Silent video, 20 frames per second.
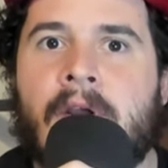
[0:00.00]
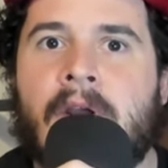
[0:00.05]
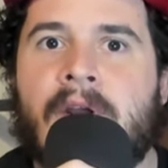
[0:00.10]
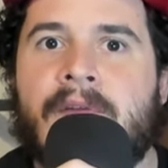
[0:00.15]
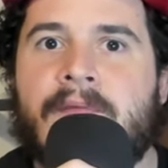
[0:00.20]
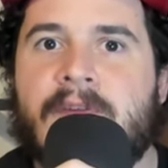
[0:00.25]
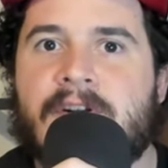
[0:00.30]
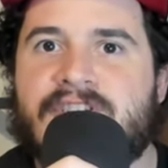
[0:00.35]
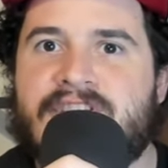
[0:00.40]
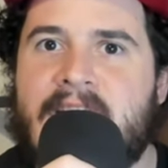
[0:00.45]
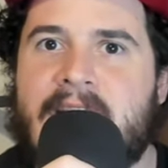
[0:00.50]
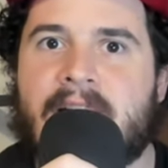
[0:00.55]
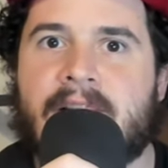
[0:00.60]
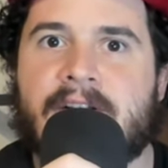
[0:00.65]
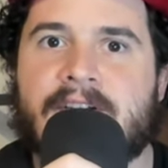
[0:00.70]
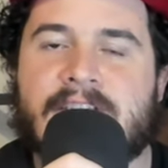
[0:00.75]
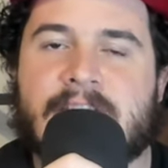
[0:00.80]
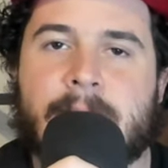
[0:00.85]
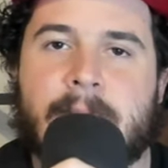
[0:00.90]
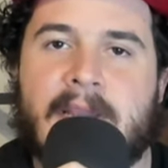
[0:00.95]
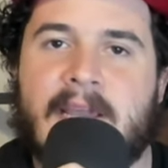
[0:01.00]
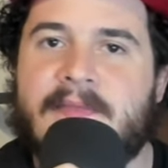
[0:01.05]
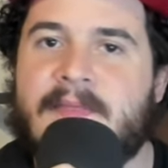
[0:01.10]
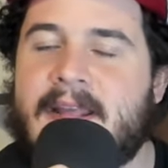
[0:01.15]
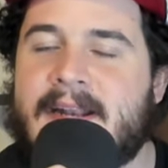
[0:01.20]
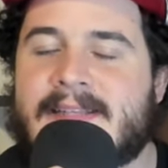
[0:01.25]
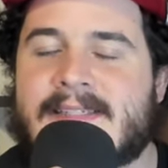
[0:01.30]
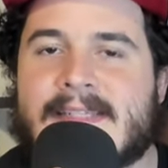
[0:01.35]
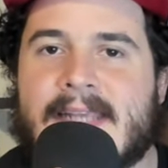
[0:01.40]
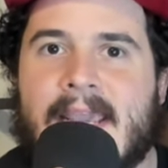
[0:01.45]
for Chandler Smith.
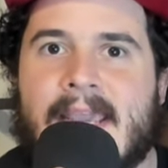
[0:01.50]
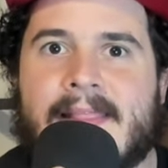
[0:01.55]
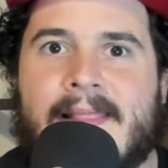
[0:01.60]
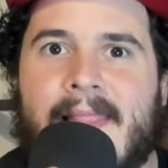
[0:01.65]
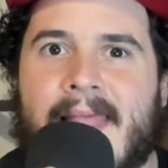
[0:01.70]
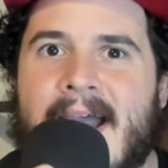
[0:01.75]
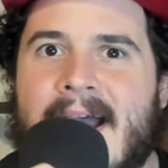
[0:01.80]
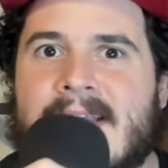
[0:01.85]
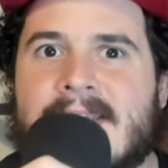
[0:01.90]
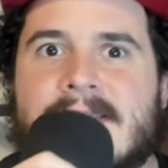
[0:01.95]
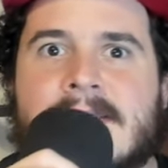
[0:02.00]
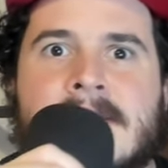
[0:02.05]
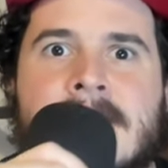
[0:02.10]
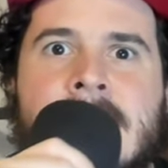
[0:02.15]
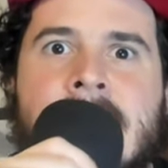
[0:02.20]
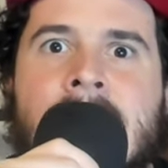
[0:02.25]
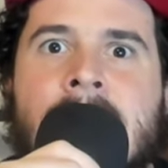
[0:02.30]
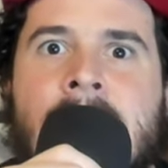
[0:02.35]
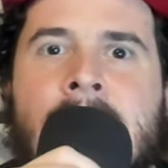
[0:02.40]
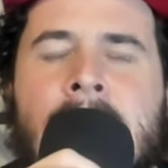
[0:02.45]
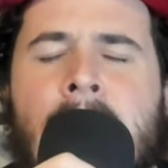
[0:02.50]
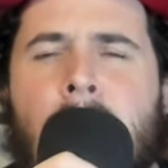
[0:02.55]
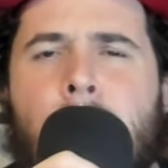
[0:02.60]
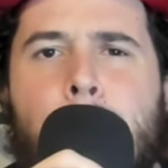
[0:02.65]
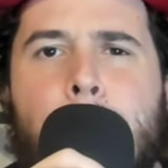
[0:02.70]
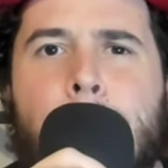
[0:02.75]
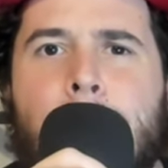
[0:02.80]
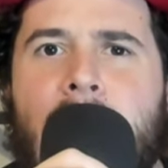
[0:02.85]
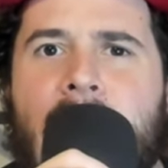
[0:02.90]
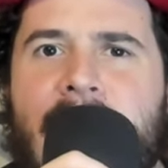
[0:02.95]
I'd say the last
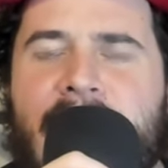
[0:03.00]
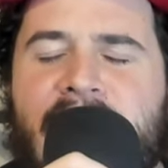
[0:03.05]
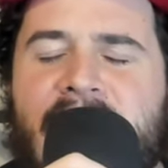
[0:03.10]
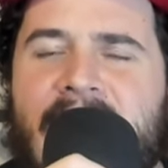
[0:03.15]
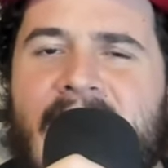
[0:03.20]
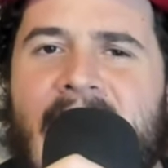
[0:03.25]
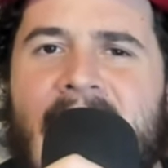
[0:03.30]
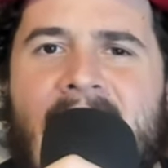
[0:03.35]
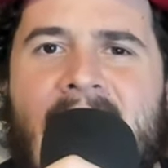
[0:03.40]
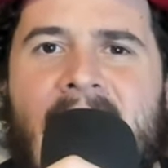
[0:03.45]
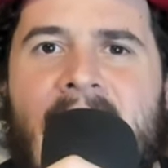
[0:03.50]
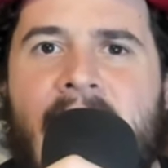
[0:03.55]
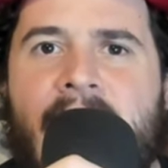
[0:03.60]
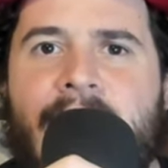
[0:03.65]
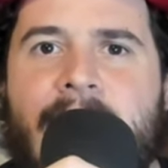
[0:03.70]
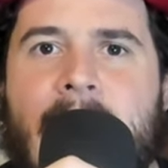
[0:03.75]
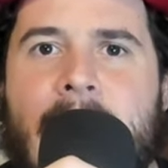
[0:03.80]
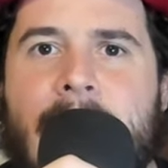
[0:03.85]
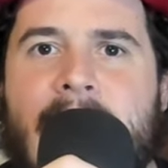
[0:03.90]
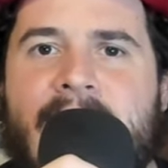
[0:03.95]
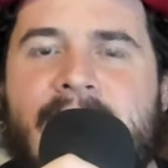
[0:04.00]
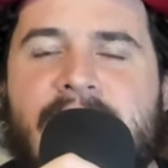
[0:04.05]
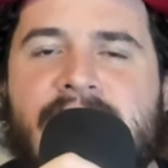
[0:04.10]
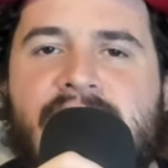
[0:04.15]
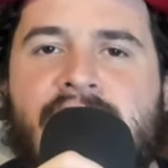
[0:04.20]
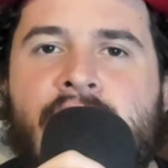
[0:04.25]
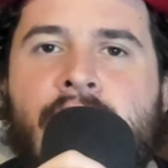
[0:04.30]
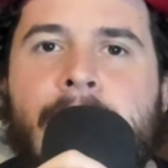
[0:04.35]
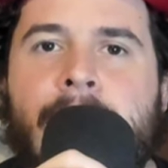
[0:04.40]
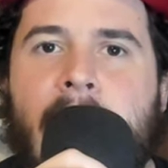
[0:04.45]
month and a half, maybe even
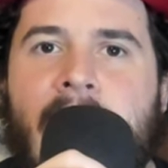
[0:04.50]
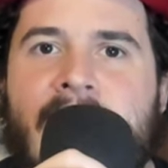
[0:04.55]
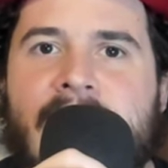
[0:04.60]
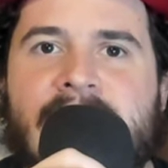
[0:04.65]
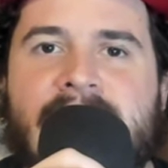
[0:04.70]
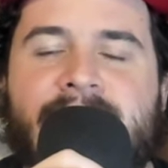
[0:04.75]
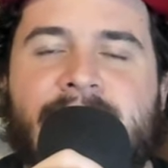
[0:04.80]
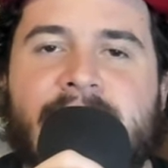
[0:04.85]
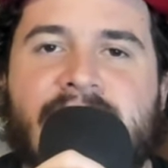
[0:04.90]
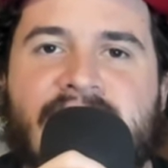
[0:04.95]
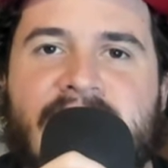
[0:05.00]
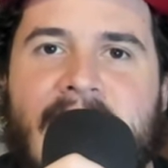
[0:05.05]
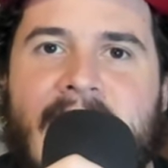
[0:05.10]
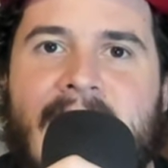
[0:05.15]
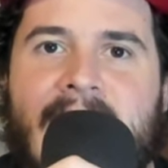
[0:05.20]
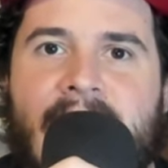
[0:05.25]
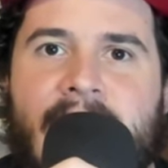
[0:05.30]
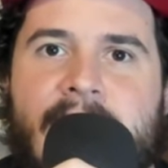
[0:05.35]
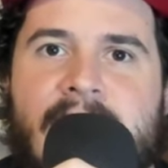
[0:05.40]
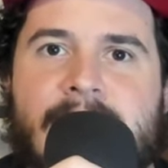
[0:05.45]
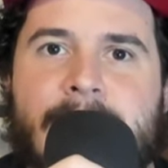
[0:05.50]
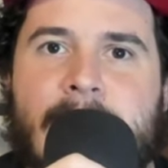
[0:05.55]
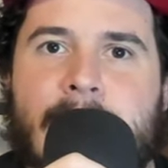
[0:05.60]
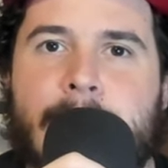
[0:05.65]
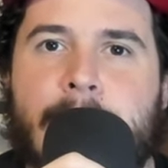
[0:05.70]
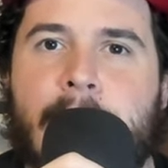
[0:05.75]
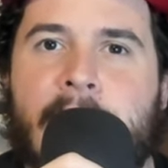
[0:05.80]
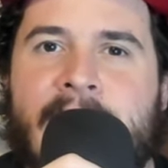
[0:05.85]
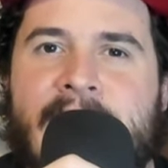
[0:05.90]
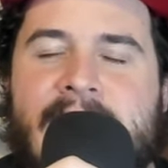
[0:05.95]
2 months for Chandler has been
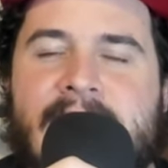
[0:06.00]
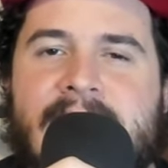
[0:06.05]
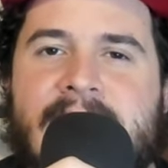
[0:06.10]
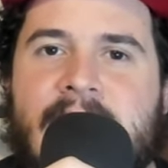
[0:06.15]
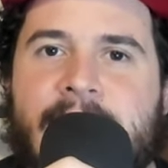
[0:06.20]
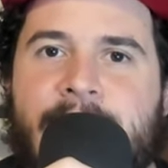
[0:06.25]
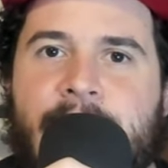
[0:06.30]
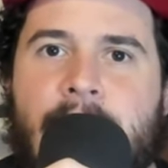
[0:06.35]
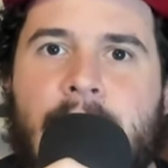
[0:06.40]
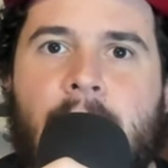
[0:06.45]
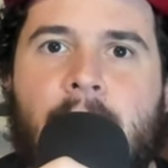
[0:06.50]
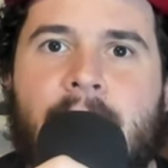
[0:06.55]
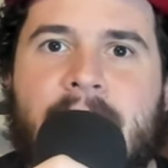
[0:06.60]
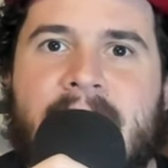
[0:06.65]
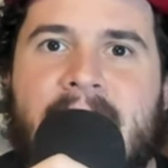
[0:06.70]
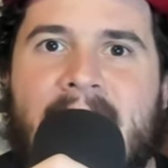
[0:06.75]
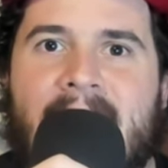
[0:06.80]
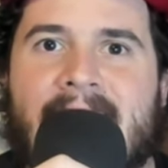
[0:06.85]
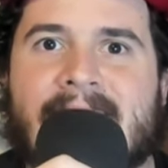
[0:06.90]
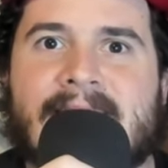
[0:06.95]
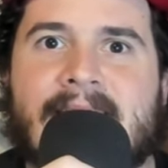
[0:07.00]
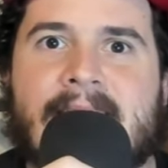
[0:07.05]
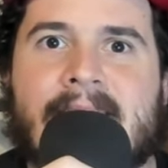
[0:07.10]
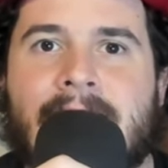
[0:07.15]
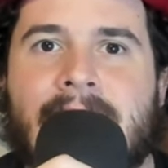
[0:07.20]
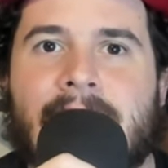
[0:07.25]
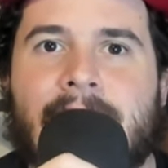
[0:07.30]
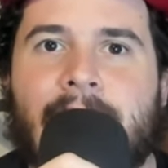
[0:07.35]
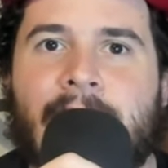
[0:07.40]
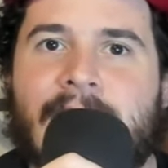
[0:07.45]
pretty difficult. He hasn't
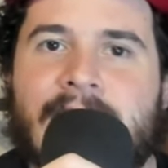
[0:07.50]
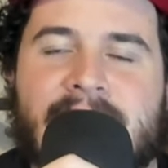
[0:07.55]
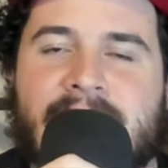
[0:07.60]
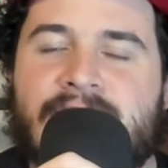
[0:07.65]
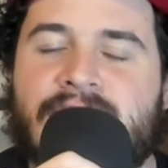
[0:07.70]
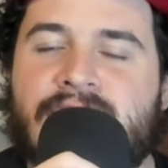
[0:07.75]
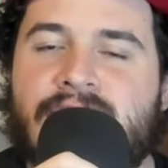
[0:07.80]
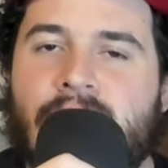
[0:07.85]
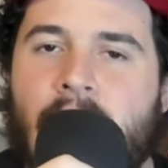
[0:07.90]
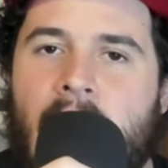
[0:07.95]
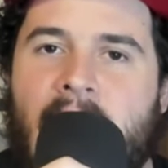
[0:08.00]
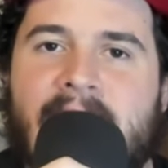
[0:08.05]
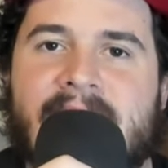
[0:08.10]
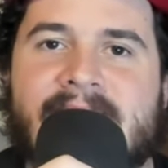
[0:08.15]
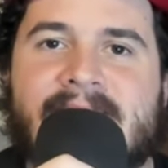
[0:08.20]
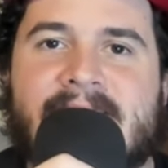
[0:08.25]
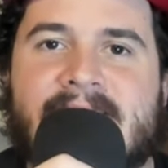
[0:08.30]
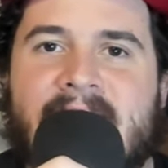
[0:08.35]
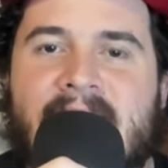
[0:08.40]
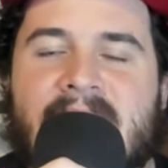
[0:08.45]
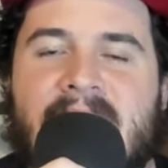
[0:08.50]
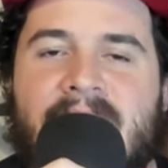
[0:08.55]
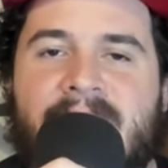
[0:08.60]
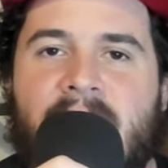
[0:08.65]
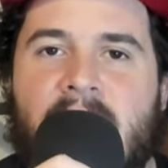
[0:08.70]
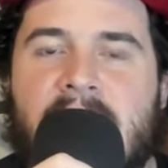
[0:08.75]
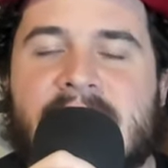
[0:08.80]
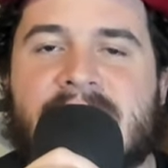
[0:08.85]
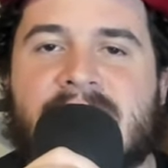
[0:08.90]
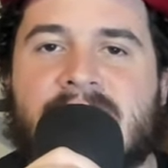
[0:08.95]
looked as strong as he did at the
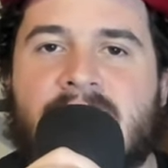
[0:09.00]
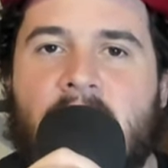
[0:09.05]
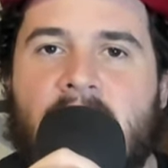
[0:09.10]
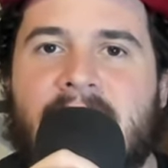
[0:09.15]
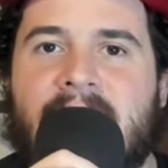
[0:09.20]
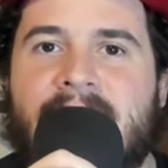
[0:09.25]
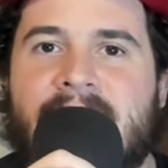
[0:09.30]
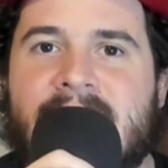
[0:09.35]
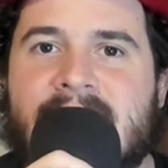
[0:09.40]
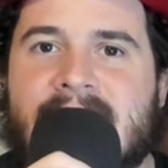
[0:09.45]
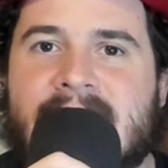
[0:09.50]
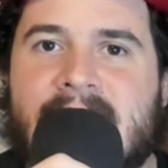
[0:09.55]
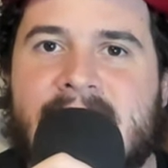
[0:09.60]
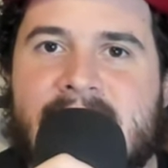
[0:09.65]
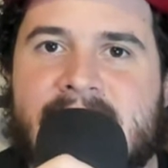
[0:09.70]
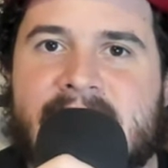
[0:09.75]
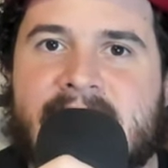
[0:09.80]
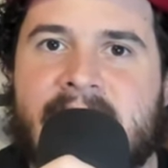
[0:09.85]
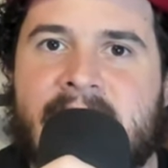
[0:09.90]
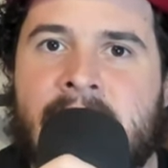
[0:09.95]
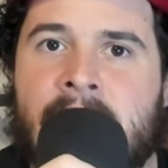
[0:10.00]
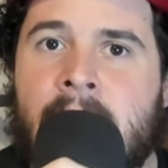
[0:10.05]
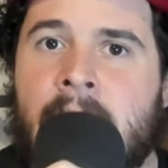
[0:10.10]
very start of the season,